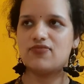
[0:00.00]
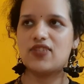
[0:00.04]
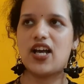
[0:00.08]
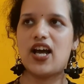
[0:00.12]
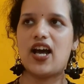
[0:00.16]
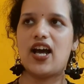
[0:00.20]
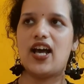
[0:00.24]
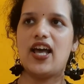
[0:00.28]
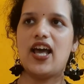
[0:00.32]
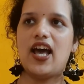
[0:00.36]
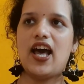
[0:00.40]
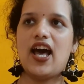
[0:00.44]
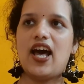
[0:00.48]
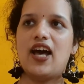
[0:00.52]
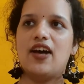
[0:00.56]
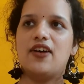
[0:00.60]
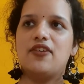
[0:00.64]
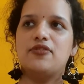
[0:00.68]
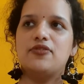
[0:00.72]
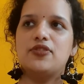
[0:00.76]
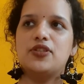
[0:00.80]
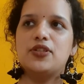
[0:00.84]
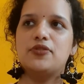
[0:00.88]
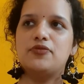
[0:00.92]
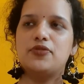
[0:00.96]
I
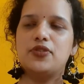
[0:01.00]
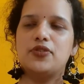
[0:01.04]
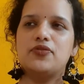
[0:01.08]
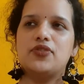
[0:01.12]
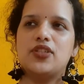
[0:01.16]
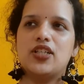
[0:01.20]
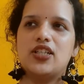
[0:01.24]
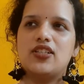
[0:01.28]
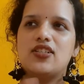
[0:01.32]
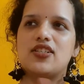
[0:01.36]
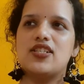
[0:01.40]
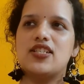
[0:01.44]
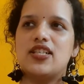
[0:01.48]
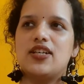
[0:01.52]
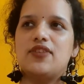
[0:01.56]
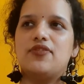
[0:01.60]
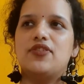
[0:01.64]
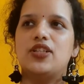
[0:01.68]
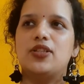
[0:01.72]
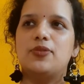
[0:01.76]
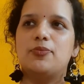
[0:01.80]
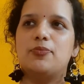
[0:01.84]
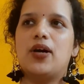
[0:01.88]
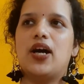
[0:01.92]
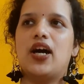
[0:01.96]
have the fifth and the
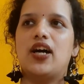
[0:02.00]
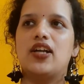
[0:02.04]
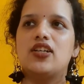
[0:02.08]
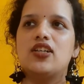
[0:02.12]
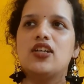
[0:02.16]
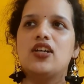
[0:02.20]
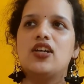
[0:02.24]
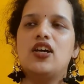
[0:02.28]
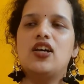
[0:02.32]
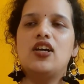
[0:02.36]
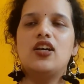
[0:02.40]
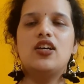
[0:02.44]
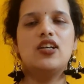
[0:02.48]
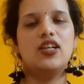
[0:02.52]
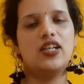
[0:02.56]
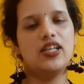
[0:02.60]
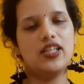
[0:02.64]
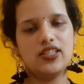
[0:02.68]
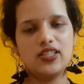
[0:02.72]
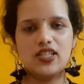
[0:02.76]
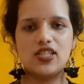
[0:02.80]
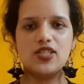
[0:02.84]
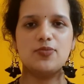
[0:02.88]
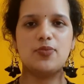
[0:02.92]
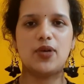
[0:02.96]
seventh part.
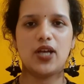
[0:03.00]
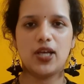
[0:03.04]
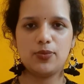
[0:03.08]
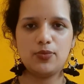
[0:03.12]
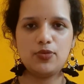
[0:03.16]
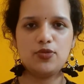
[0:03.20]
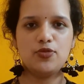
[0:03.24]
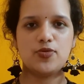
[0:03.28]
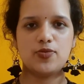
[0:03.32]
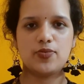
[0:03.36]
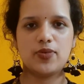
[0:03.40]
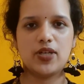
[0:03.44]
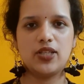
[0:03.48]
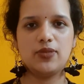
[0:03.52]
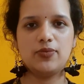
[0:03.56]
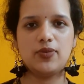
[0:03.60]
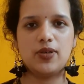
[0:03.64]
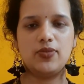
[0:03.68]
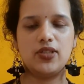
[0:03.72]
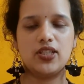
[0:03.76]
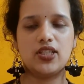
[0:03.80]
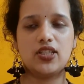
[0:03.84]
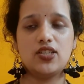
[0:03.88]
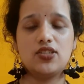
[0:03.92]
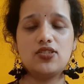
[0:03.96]
It is by Bloomsbury
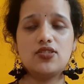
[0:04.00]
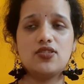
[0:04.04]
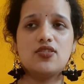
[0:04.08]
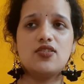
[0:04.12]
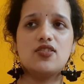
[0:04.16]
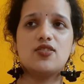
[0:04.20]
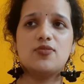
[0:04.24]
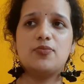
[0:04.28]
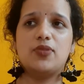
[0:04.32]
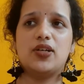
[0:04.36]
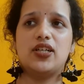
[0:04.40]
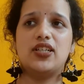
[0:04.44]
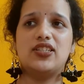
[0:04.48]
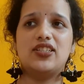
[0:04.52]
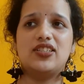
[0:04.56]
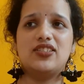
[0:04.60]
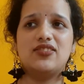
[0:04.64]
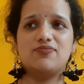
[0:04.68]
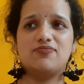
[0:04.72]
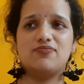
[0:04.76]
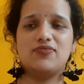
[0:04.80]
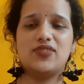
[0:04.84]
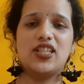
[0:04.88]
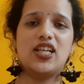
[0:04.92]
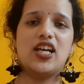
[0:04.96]
Publications, but
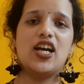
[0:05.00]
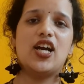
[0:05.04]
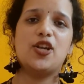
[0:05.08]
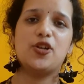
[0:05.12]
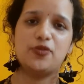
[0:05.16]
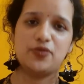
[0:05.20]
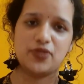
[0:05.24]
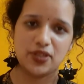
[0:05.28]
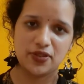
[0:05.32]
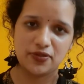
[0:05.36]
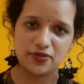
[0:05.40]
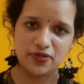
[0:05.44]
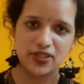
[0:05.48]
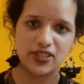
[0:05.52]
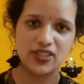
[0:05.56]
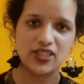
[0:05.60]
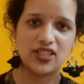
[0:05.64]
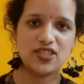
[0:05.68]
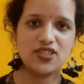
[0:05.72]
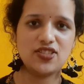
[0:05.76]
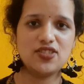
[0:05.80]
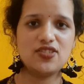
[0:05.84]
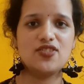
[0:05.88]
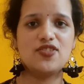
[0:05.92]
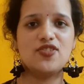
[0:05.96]
they are of different
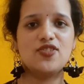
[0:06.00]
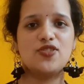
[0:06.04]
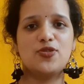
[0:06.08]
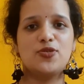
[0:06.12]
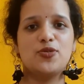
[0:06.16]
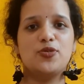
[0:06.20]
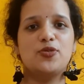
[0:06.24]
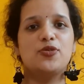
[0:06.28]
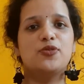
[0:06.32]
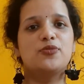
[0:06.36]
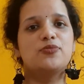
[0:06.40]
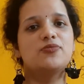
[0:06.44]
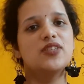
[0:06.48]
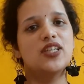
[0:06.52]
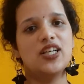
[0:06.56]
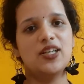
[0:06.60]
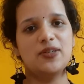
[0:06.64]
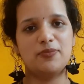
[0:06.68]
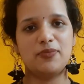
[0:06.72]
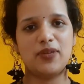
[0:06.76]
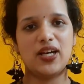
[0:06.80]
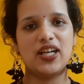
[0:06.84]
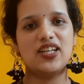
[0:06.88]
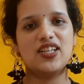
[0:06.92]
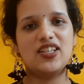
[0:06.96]
editions so
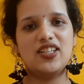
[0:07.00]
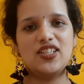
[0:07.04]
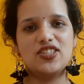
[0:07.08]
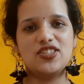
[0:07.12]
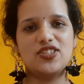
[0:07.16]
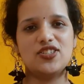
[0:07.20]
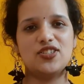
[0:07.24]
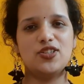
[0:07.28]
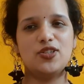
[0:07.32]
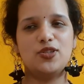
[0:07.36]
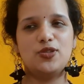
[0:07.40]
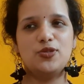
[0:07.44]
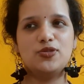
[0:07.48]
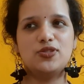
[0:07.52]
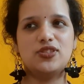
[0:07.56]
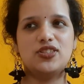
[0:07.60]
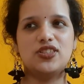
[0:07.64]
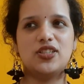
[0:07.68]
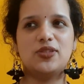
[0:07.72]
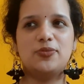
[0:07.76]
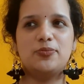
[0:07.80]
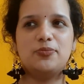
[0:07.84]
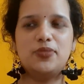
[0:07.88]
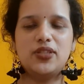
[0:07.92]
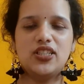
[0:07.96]
my collection looks
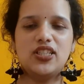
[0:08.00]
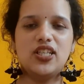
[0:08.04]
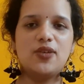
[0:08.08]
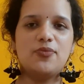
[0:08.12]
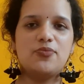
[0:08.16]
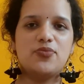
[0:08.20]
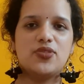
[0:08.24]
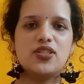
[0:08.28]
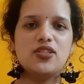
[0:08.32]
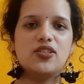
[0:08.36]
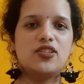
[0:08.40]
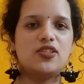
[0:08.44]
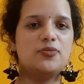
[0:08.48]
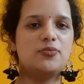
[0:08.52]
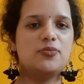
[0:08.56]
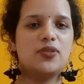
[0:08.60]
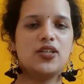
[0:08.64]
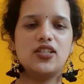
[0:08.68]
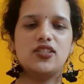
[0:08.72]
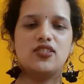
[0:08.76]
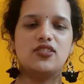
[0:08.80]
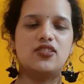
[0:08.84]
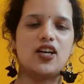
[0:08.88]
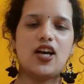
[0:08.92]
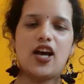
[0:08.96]
a bit absurd
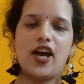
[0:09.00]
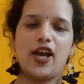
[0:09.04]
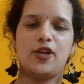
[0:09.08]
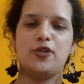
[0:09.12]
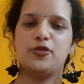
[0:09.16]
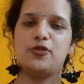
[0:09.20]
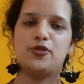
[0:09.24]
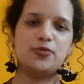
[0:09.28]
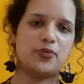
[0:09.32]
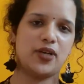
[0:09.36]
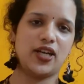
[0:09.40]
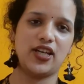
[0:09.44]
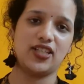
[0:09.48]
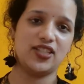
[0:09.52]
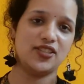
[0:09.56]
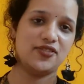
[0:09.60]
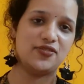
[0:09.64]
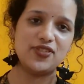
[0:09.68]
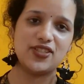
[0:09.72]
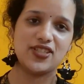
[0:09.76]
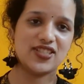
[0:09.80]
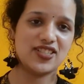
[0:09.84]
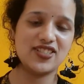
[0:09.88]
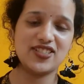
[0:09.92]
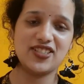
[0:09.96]
but I don't mind
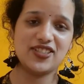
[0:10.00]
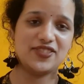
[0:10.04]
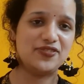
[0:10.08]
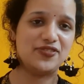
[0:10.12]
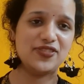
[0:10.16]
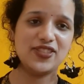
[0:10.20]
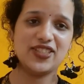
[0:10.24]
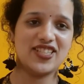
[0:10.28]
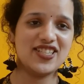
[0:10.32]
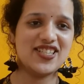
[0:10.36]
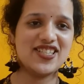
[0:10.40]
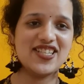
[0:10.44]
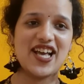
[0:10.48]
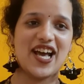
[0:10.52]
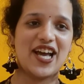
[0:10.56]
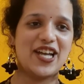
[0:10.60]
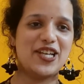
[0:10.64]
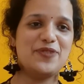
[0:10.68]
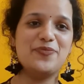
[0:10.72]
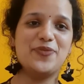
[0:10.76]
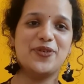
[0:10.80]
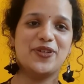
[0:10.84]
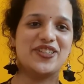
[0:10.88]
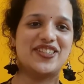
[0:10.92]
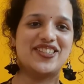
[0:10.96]
if it if it is
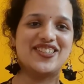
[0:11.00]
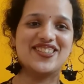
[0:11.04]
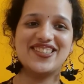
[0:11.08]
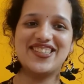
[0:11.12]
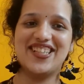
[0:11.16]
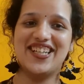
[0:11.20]
Harry Potter